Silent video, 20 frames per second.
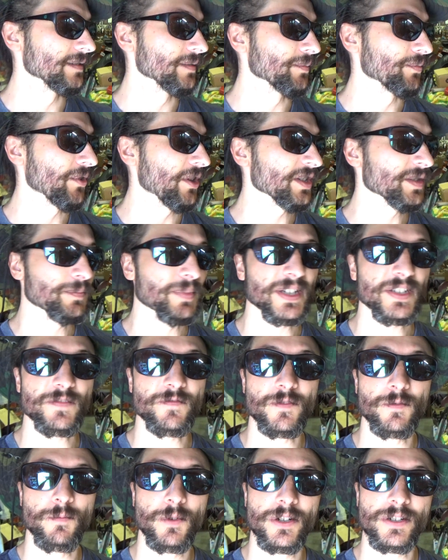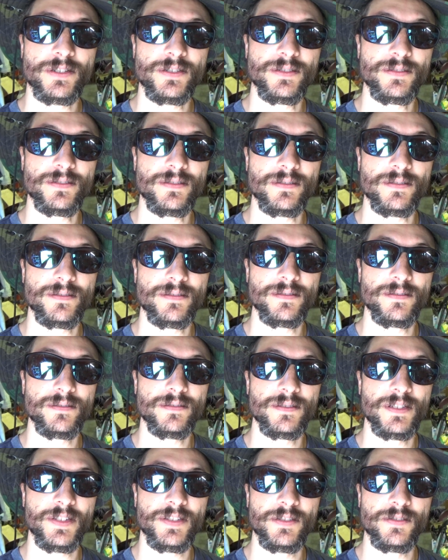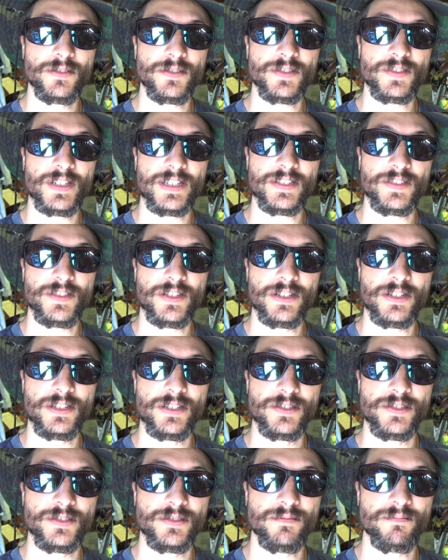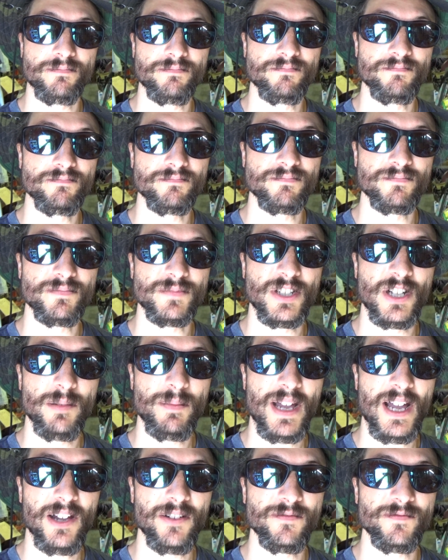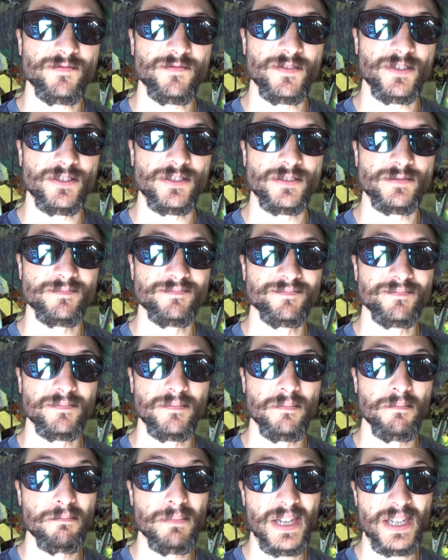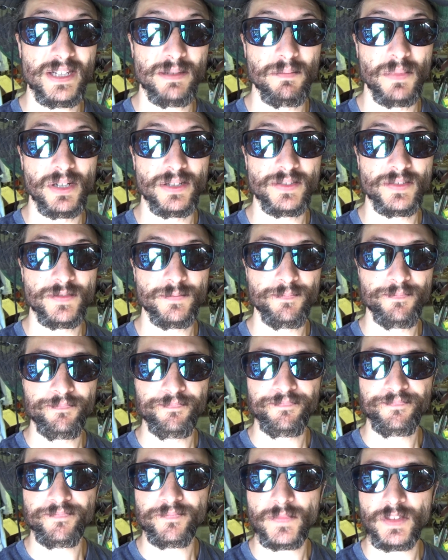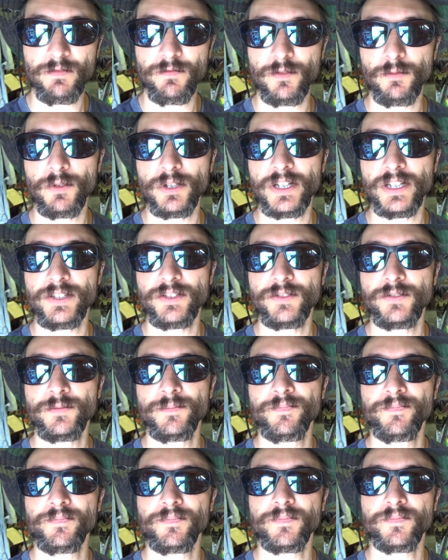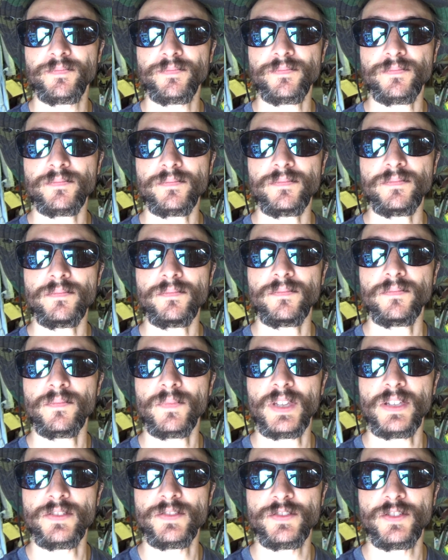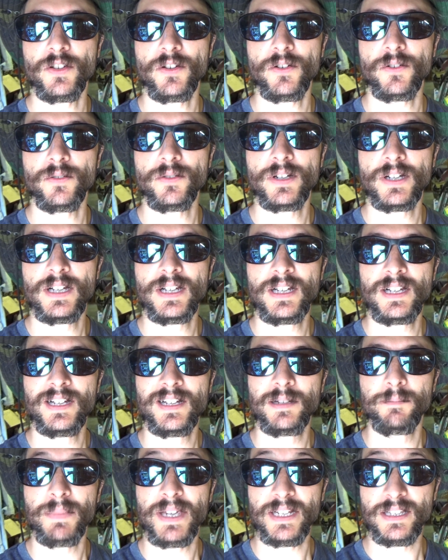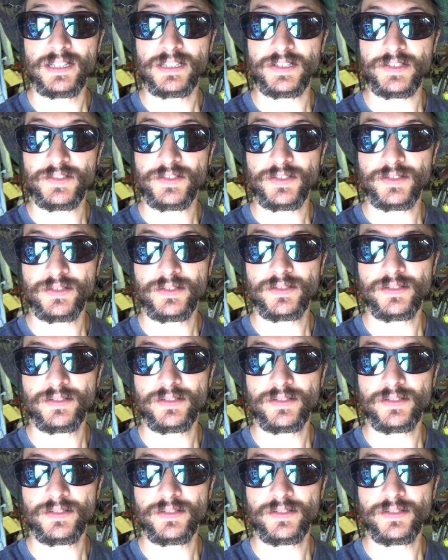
Prospects for work, nothing looks like it's gonna come out for many months for what I do. So made a list.